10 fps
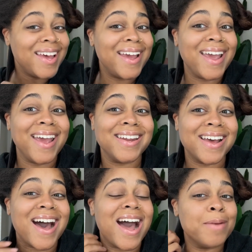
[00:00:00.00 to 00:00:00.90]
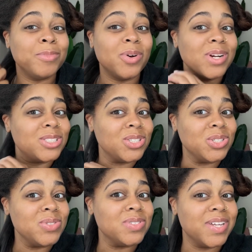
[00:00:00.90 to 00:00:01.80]
and I'm going to
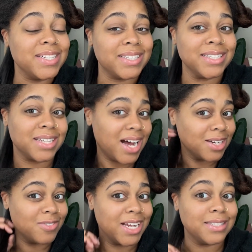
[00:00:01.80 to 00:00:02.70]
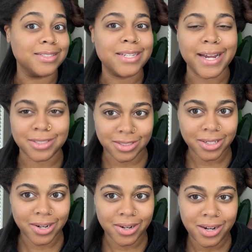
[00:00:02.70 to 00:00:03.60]
use this as kind of like the
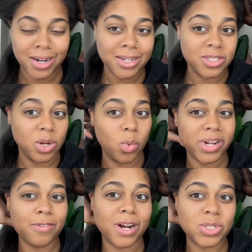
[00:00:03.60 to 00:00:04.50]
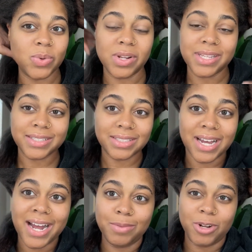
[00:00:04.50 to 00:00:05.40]
tester. So whatever I do on this
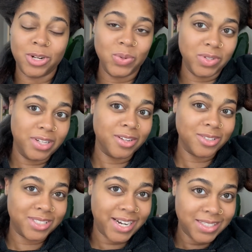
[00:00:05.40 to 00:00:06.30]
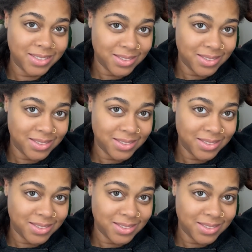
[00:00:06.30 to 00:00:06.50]
side, I'm going to do on the other side.